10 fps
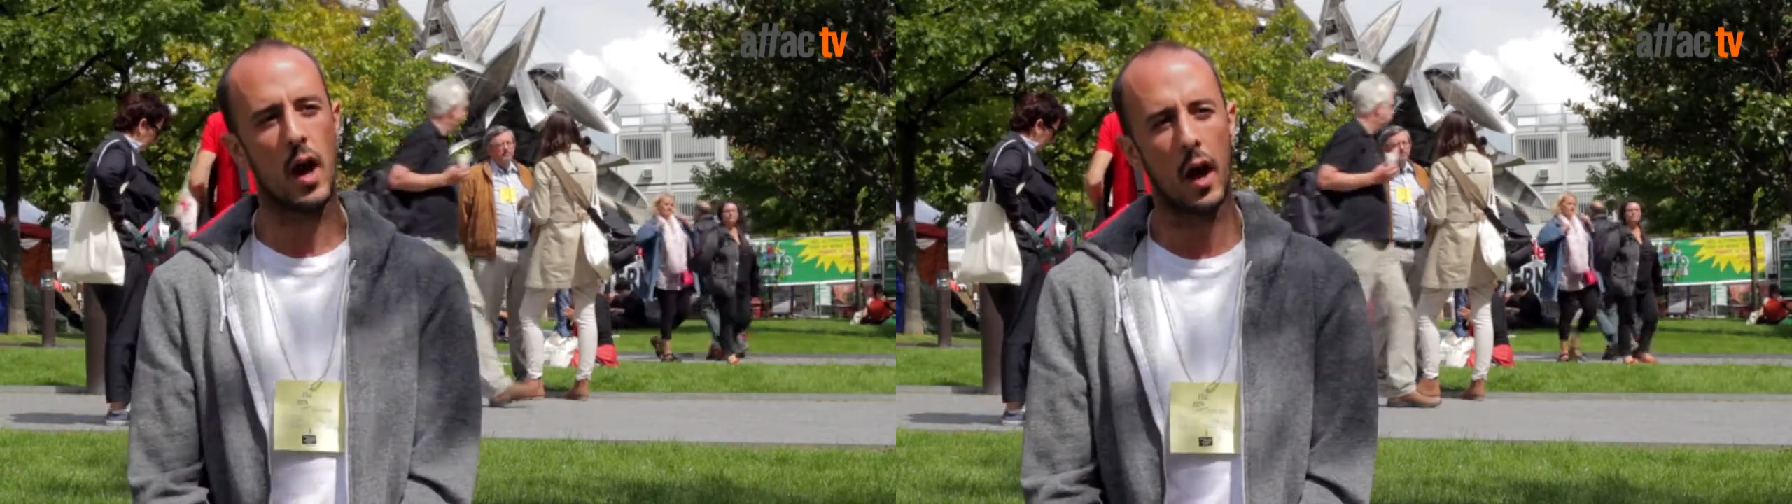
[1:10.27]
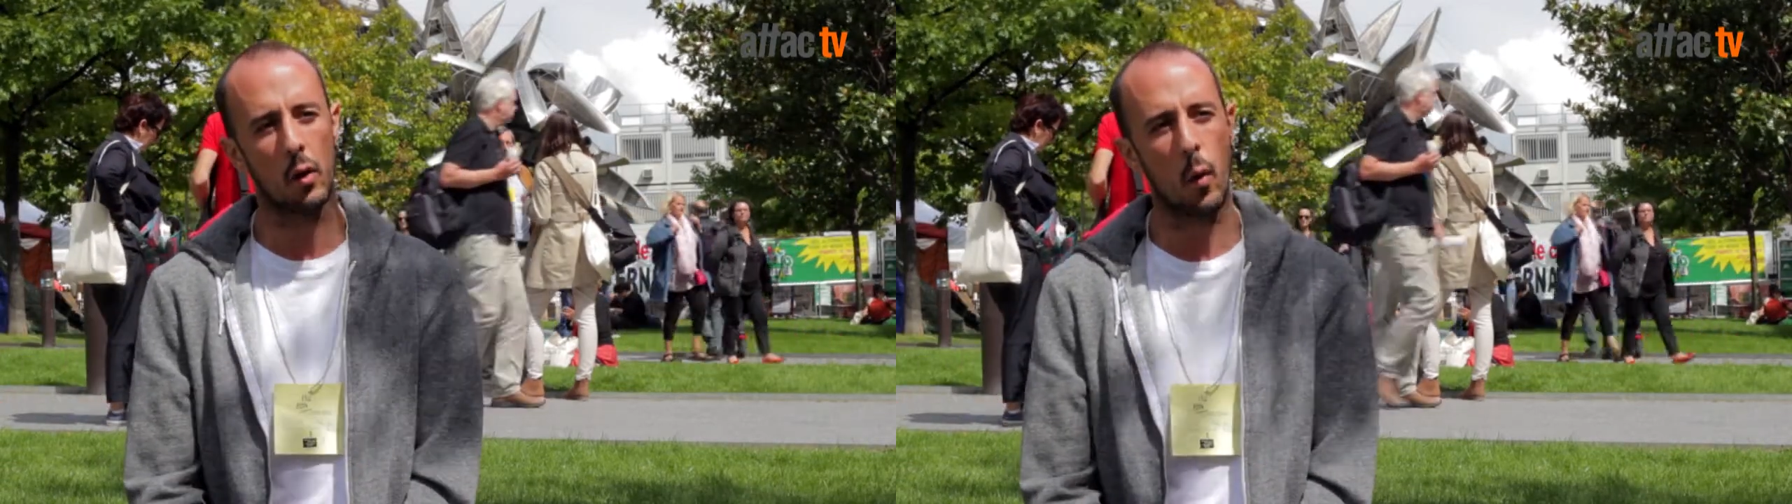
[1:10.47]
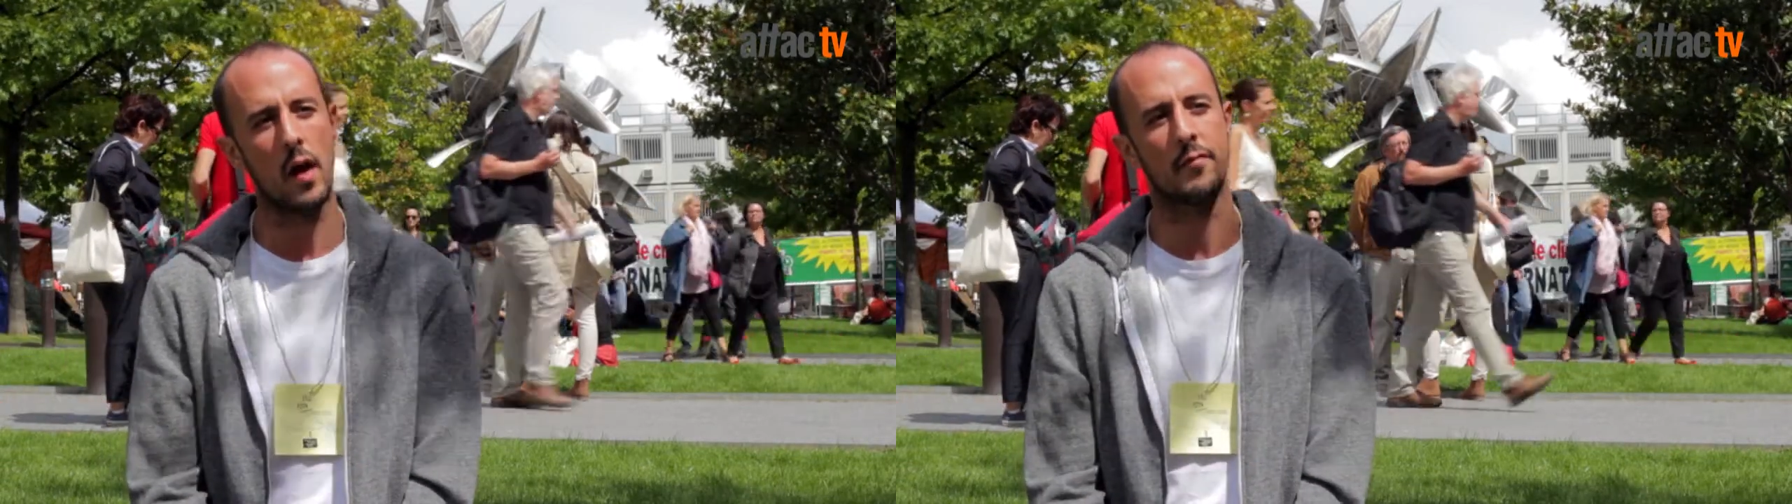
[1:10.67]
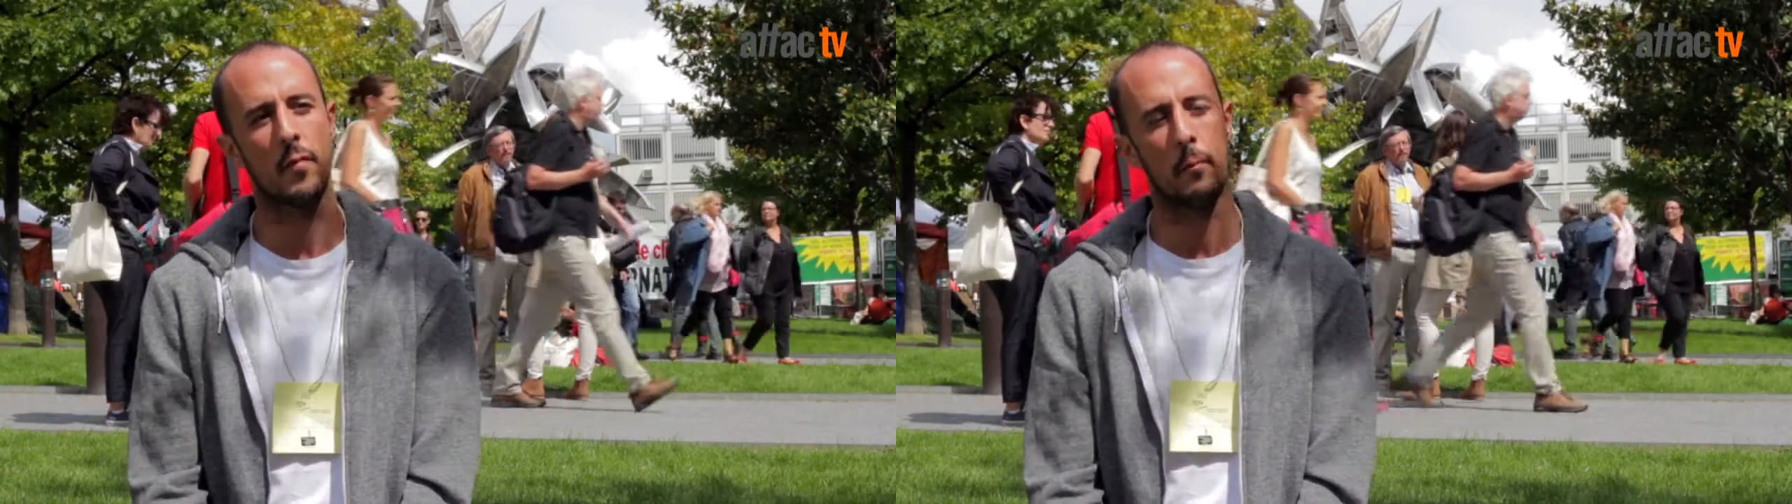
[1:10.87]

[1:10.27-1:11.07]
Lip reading: and away from our